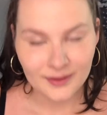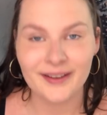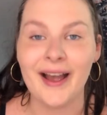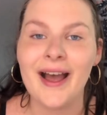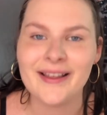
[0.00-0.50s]

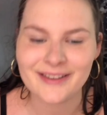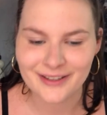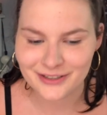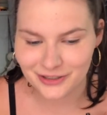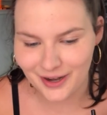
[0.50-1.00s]
Guys,
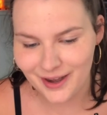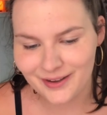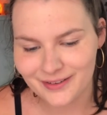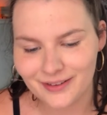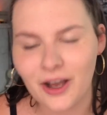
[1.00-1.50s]
this
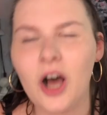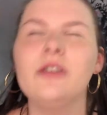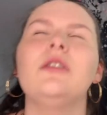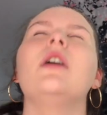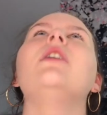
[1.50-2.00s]
shade is called
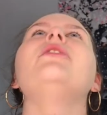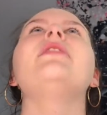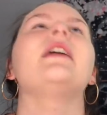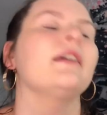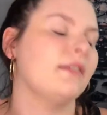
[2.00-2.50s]

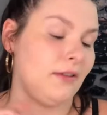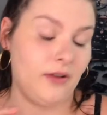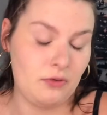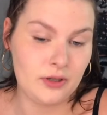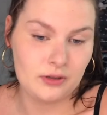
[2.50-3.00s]
Nova. It's
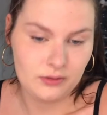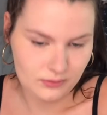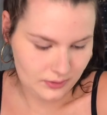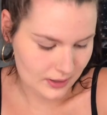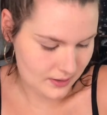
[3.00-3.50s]
so
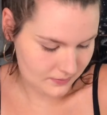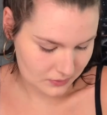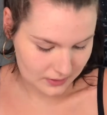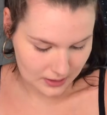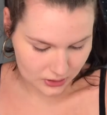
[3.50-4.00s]
cute. Okay. Oh
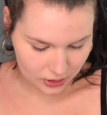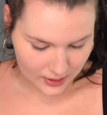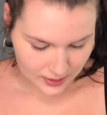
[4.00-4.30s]
my gosh.